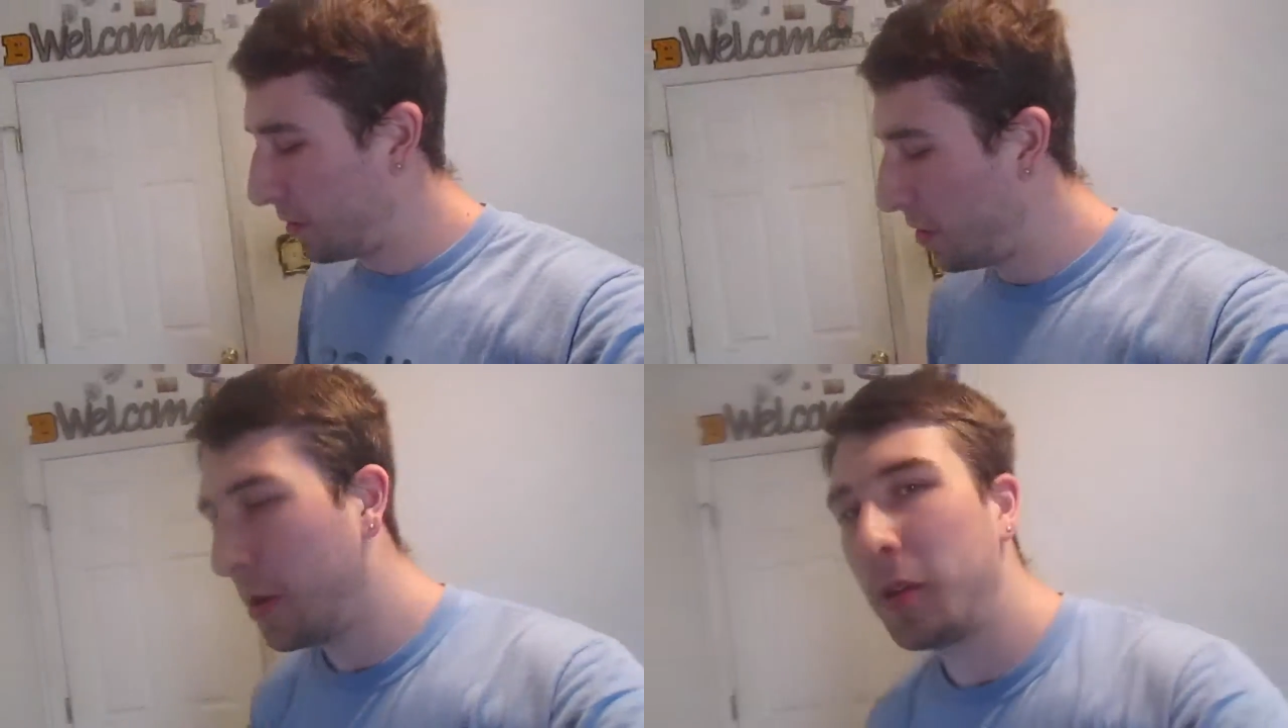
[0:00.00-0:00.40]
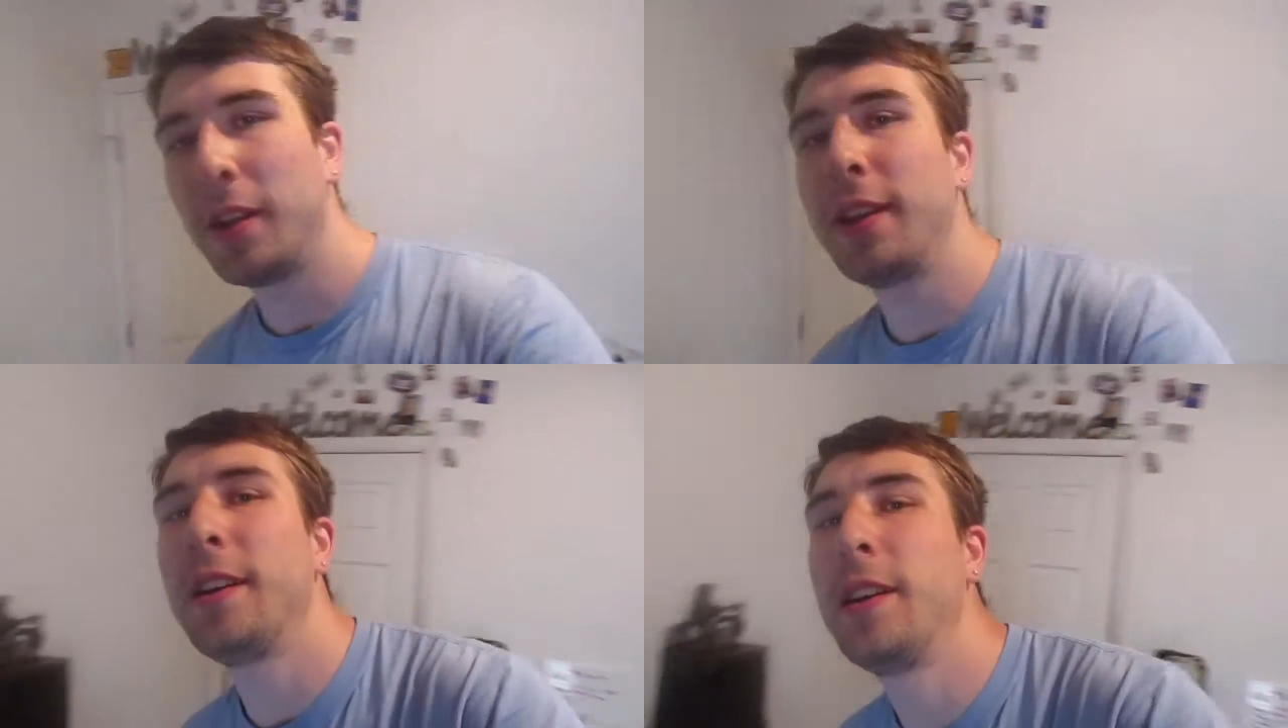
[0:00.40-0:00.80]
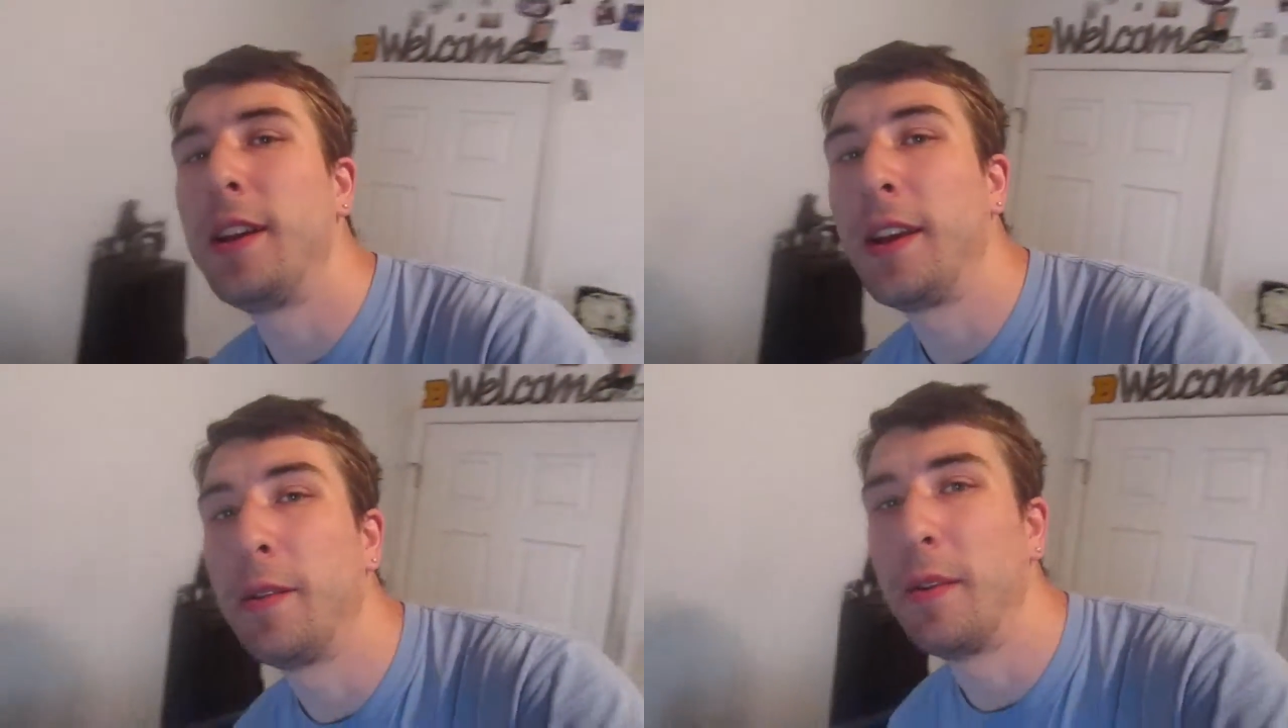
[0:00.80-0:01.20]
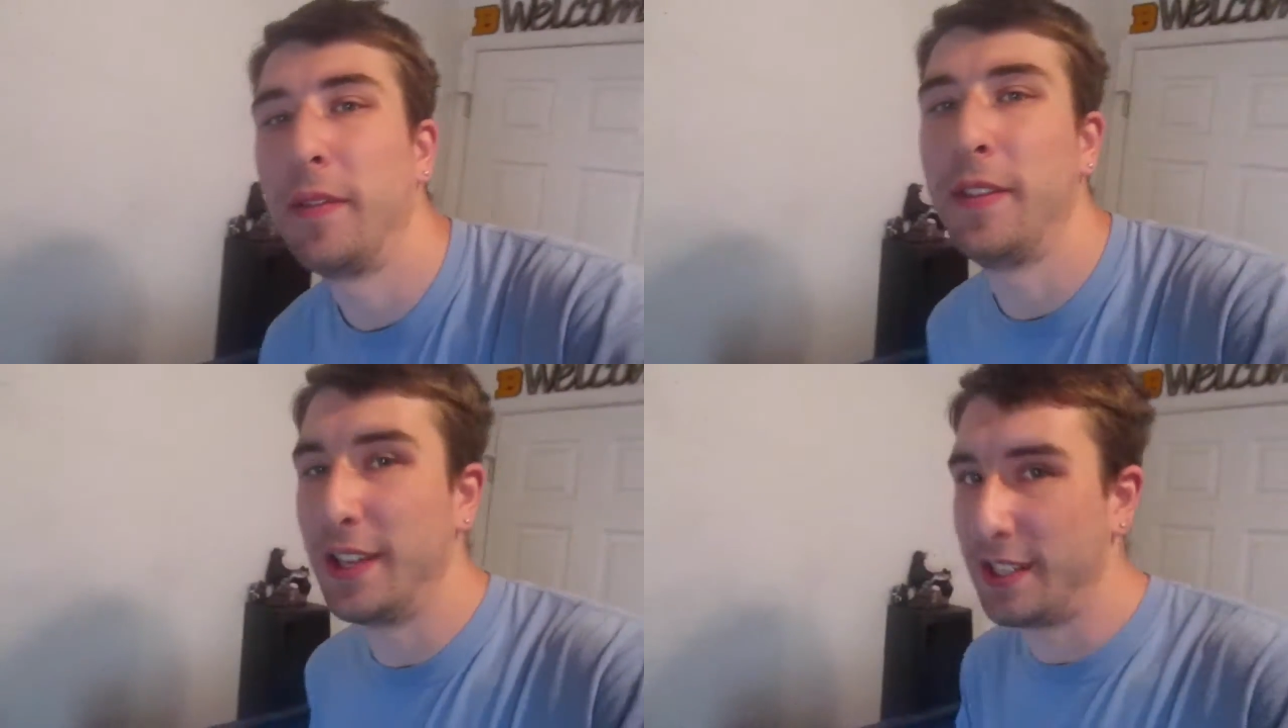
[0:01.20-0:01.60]
totally gonna get rid
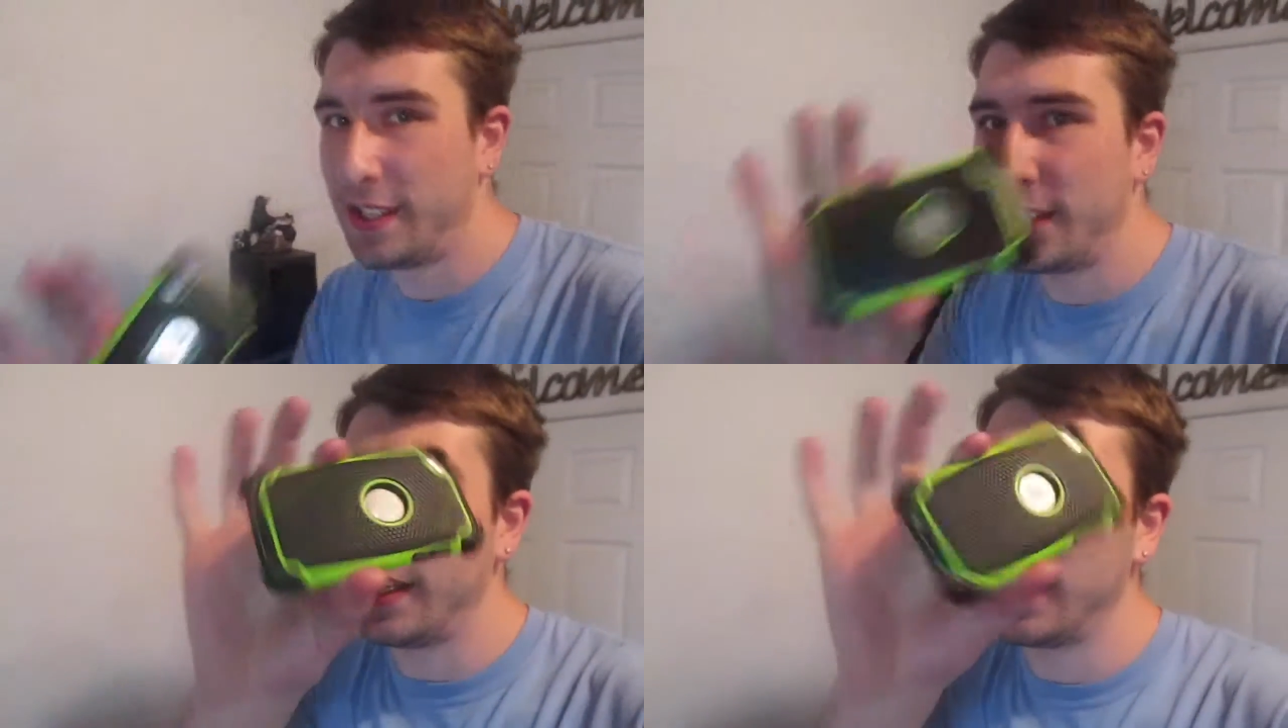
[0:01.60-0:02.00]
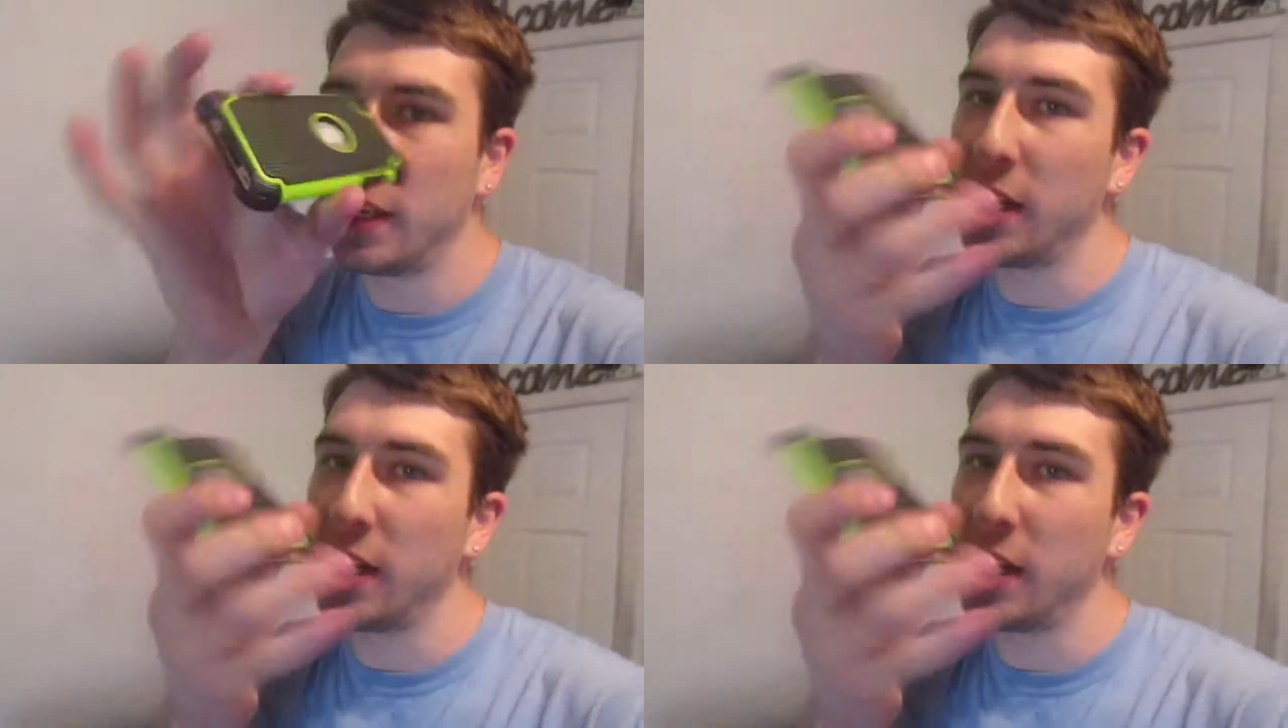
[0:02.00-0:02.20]
of this thing.